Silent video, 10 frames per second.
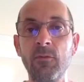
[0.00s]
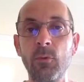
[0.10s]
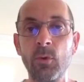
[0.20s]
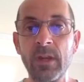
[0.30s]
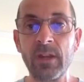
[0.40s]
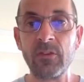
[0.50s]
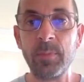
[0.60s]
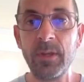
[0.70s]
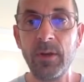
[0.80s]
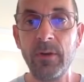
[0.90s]
a
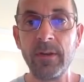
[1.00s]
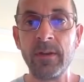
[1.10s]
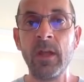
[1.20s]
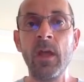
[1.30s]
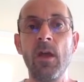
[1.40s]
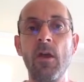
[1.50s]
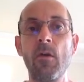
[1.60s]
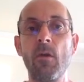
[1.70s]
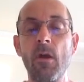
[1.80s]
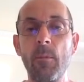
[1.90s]
forecast period.
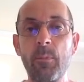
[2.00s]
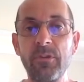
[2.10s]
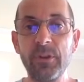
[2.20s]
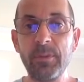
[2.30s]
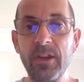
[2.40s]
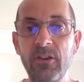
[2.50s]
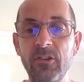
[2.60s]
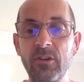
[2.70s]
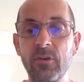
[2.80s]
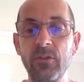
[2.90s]

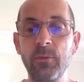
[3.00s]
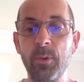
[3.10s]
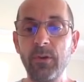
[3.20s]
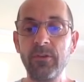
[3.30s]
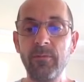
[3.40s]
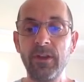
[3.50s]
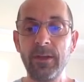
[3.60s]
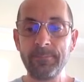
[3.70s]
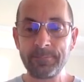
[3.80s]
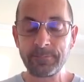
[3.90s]
Precipitation across the bottom
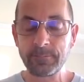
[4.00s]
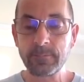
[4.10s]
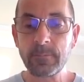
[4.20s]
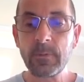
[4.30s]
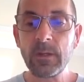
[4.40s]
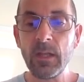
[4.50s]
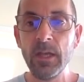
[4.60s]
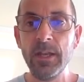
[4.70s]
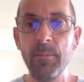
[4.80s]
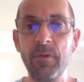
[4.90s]
there.
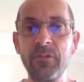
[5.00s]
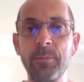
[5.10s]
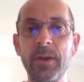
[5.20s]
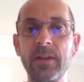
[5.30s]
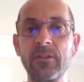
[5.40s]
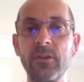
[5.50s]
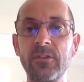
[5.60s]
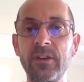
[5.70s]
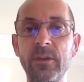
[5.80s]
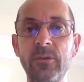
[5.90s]
A number of spikes
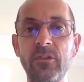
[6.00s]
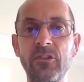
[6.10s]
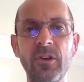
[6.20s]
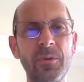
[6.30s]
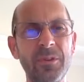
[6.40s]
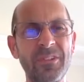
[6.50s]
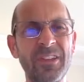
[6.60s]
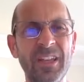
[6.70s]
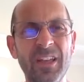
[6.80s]
continue to show. It looks